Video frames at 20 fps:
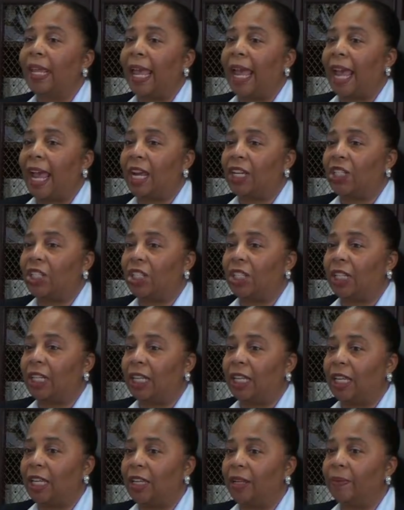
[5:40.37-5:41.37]

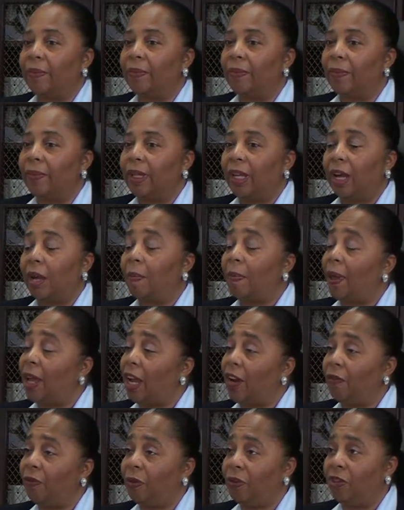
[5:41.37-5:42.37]
actually
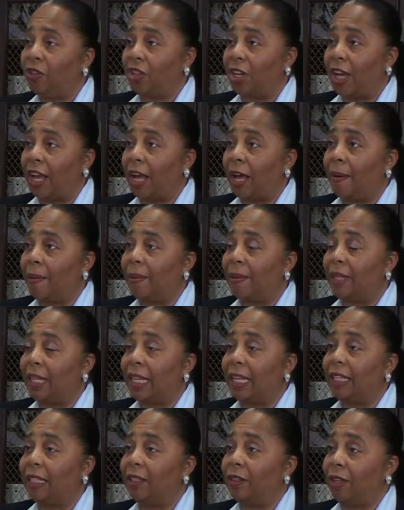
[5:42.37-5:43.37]
apply for a job and
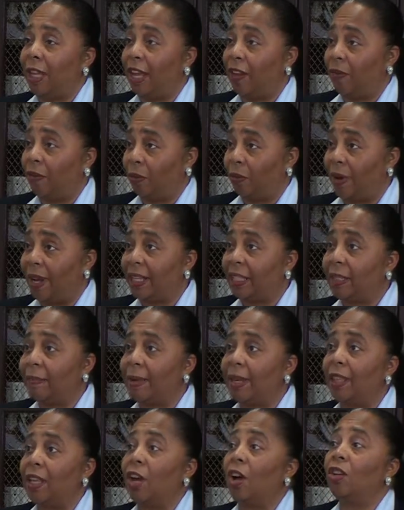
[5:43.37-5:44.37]
they have their
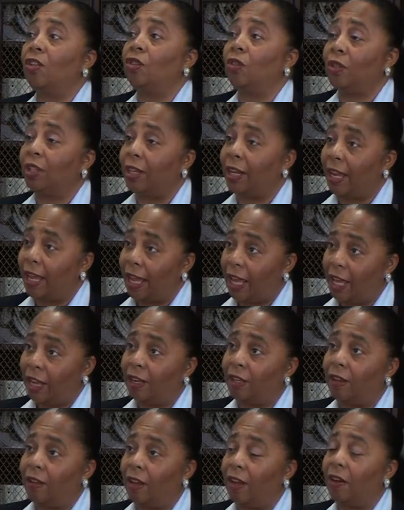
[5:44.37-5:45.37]
resume, they also can
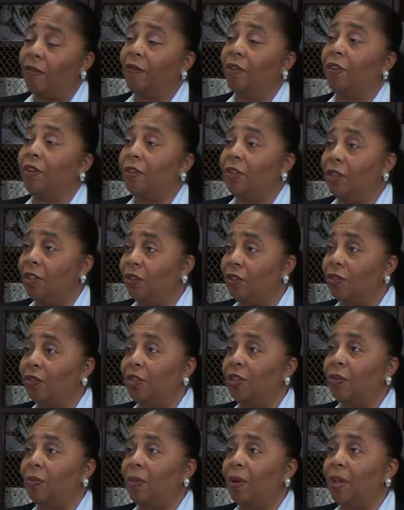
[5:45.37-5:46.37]
have their credentials
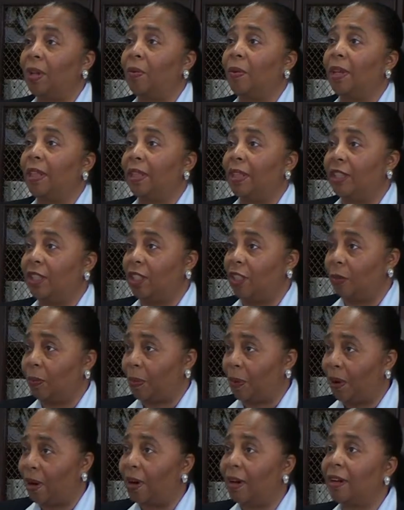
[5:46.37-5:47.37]
as well. And this is
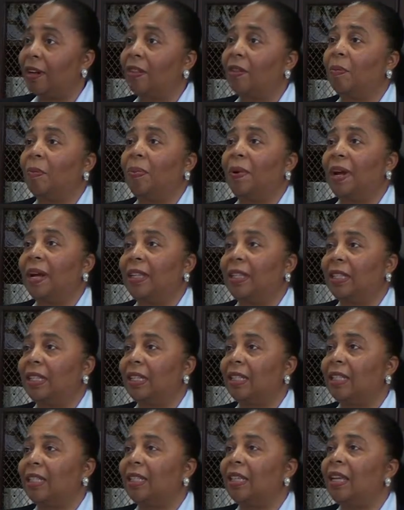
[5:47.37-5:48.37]
part of the
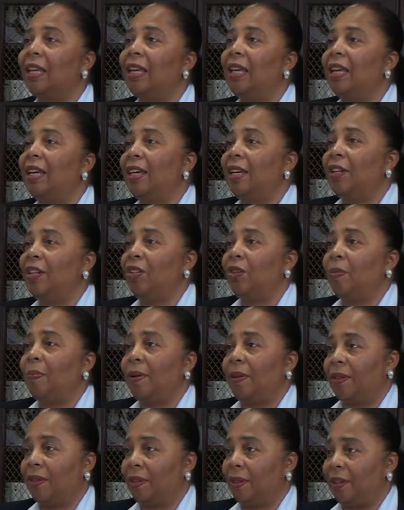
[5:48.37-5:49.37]
process to
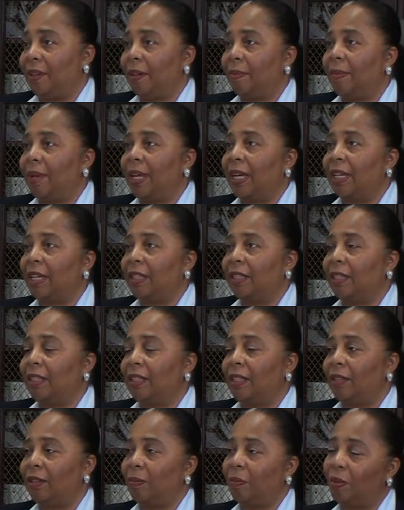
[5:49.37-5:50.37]
better them
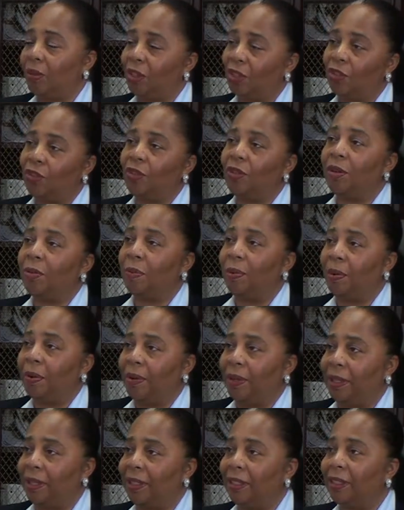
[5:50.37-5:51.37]
as potential
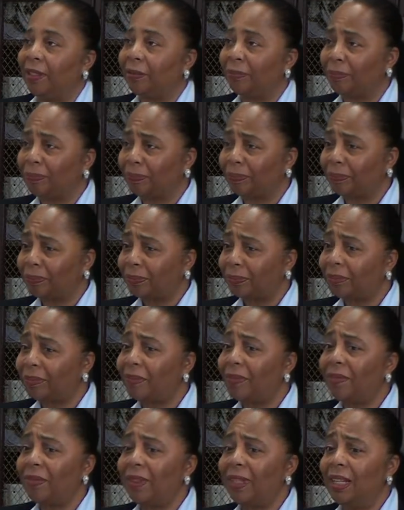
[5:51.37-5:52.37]
employees.
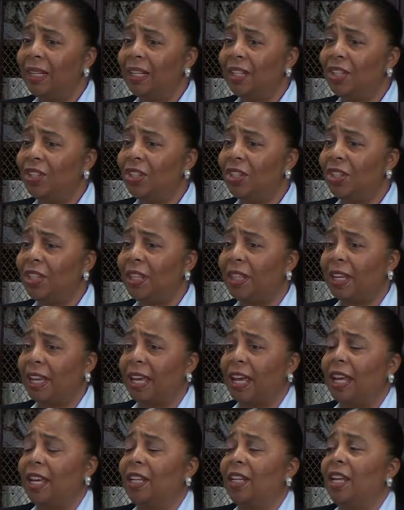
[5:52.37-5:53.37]
In addition to
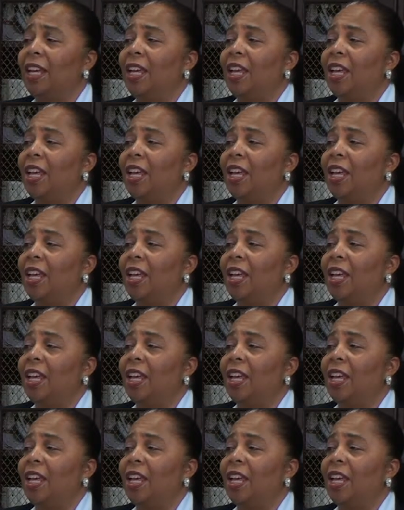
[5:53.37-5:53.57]
that,